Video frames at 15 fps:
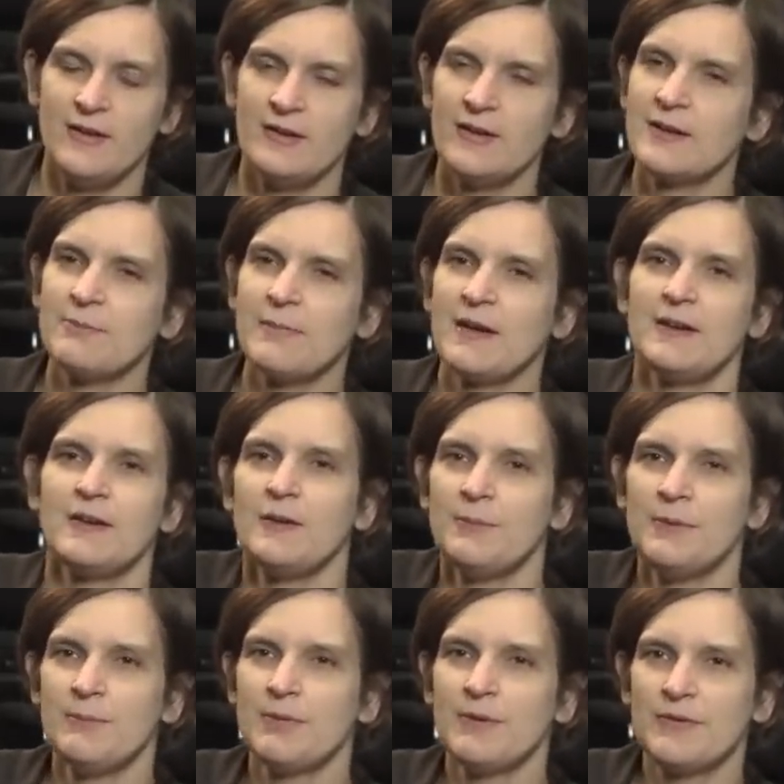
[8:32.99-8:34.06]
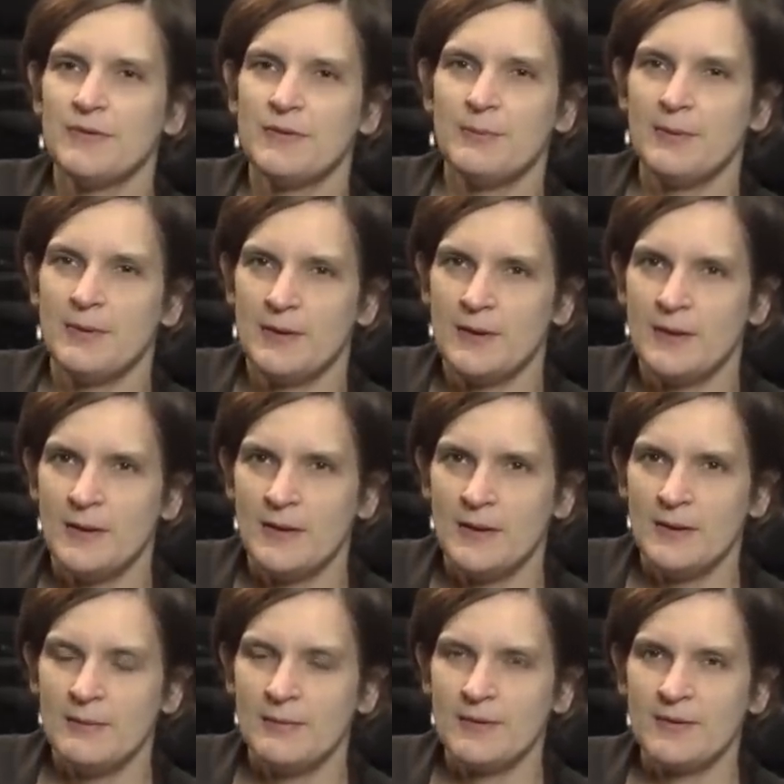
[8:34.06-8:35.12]
That might not be possible
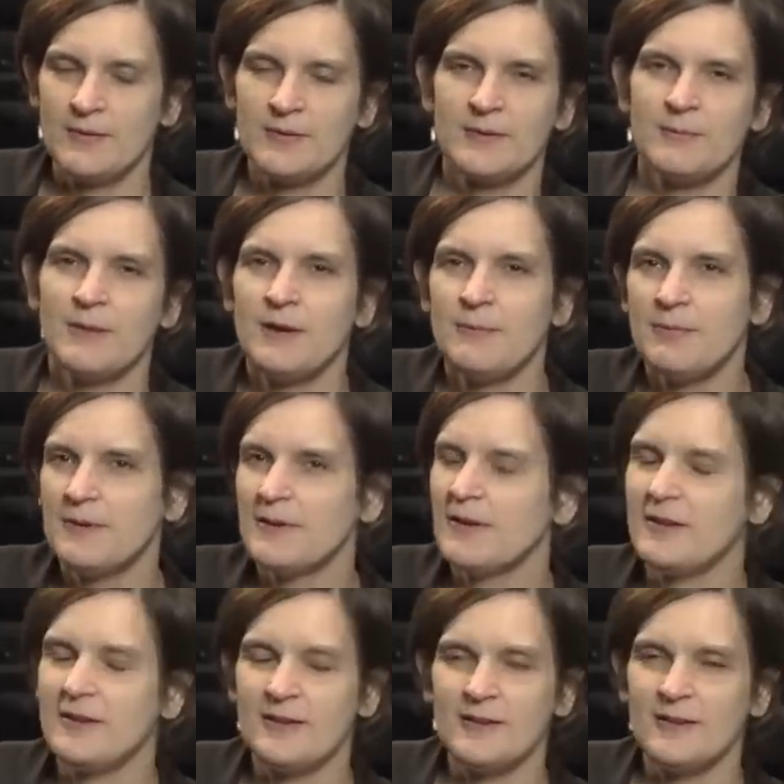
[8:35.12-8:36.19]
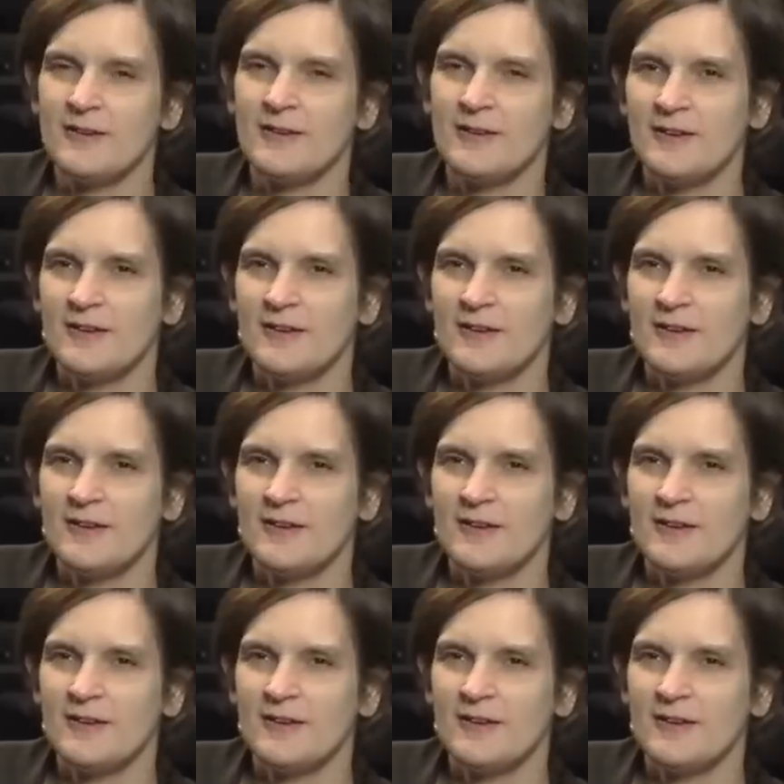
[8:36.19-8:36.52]
because it might be that the